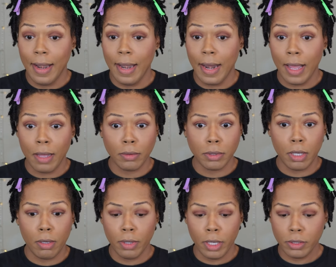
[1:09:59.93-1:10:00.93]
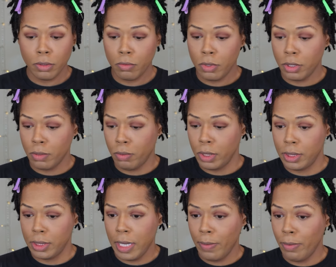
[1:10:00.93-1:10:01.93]
Now it's like, okay, Torrence,
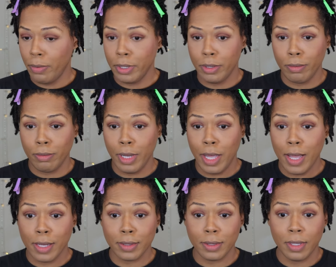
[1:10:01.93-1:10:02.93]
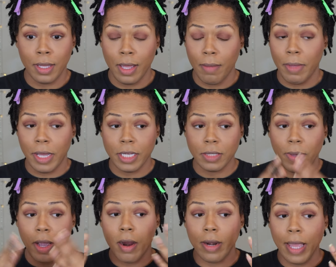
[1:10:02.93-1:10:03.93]
step will we do next? Because
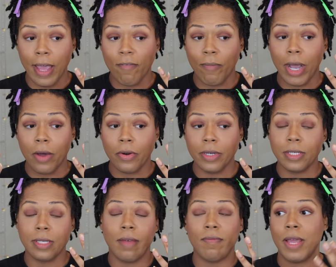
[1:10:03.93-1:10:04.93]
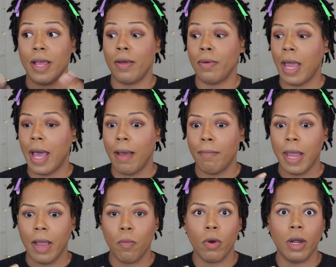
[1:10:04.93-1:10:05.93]
we already have powder and stuff down, I'm
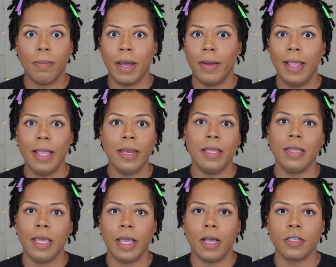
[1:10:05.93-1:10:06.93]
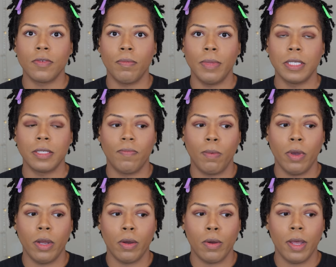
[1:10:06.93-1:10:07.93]
not worried about anything else from this
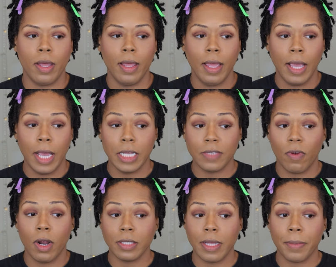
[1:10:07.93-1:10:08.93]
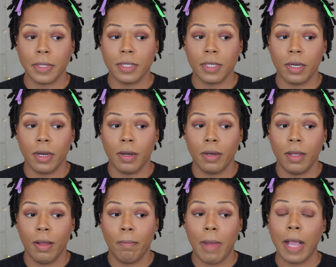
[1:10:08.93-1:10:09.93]
point on. As far as I'm concerned,
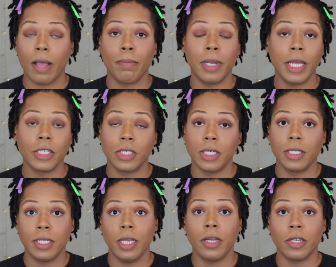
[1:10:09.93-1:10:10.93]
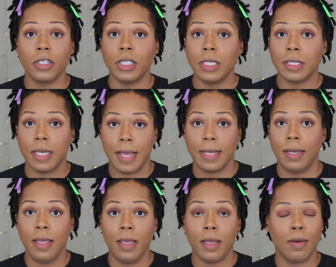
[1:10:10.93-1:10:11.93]
my complexion is here. She's
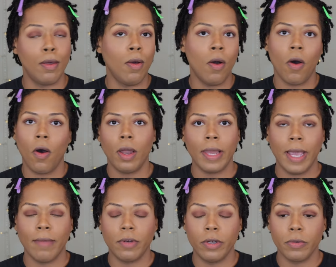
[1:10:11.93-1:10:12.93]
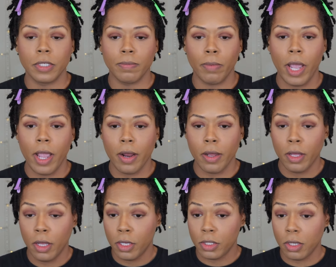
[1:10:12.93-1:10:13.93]
locked in. All I have to do is spray her.
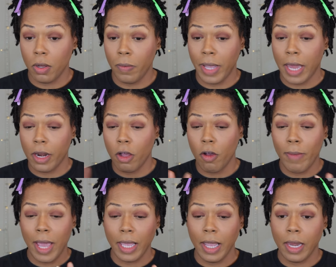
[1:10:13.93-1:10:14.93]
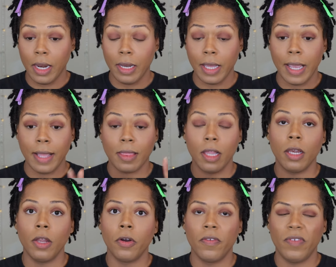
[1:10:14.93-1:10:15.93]
So we got to go back in and look at the
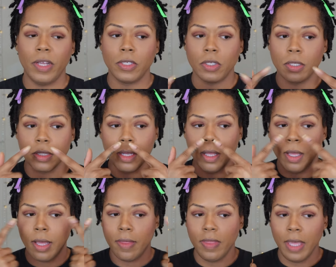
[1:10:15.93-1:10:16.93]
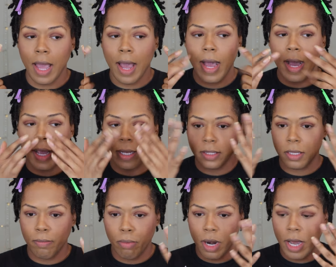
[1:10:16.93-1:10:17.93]
little features. The eyes,
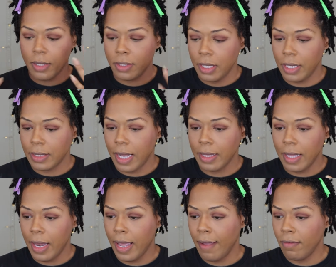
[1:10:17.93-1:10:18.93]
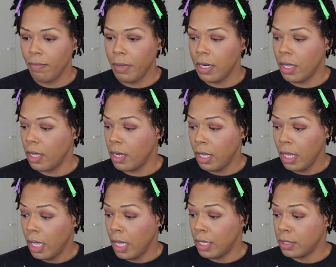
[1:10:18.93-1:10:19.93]
the brows, things like that have to be done.
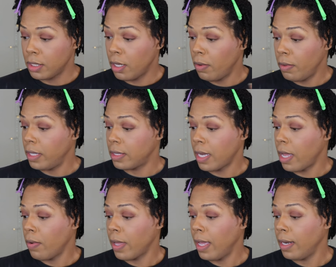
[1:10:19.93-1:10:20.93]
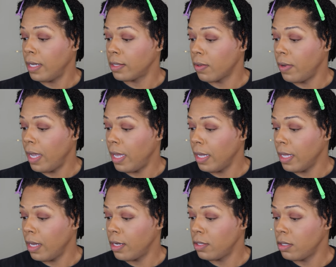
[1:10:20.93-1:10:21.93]
And so it's like, okay, let's go ahead and
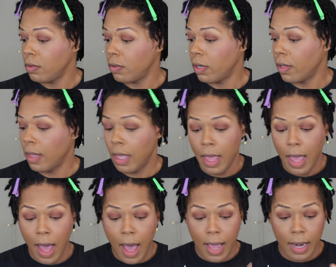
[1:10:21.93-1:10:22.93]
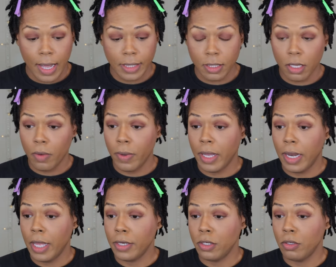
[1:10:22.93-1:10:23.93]
get into her. I like to go
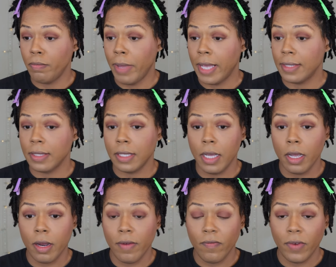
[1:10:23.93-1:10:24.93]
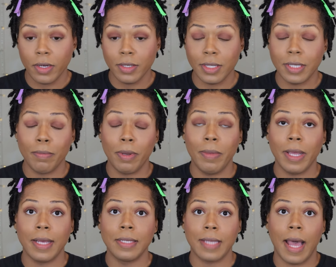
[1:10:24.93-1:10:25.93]
in and do mascara first simply
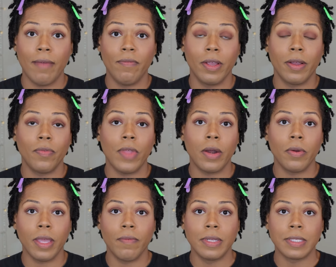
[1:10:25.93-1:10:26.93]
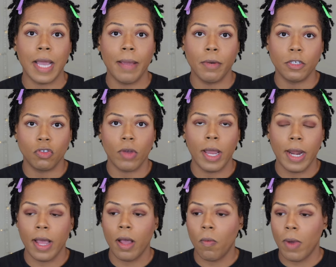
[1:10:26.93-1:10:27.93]
because I figure that'll give it time to dry
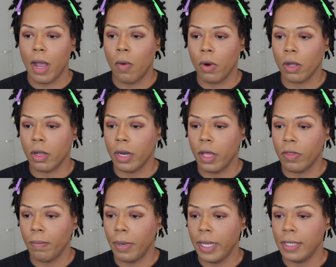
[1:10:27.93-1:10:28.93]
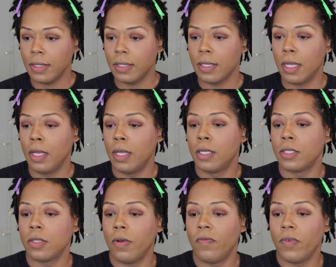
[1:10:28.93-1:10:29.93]
down while I work on other places.
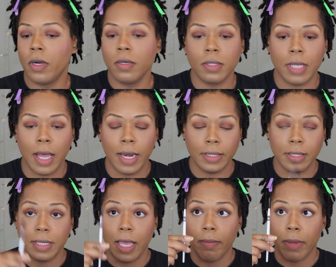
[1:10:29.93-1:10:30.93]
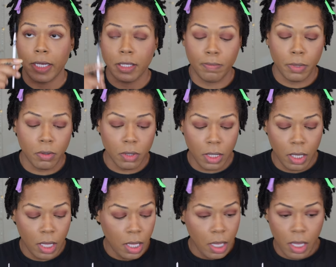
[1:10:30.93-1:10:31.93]
So first, I like to take my
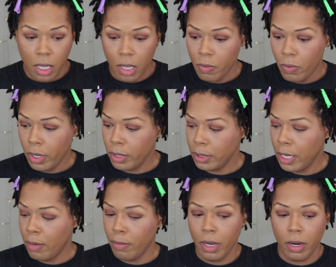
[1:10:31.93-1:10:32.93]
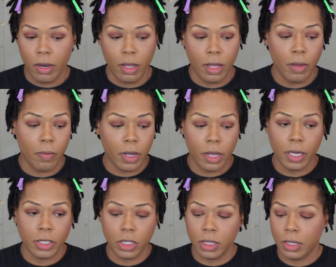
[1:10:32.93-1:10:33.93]
spoolie and where's that mirror? And we're
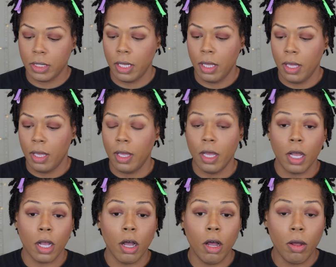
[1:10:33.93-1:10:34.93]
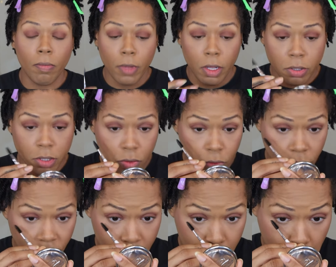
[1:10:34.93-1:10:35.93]
gonna just comb those
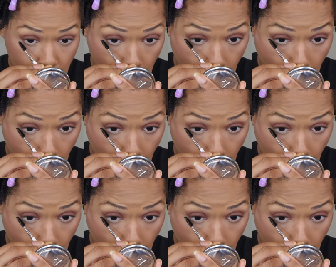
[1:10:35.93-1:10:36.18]
through first.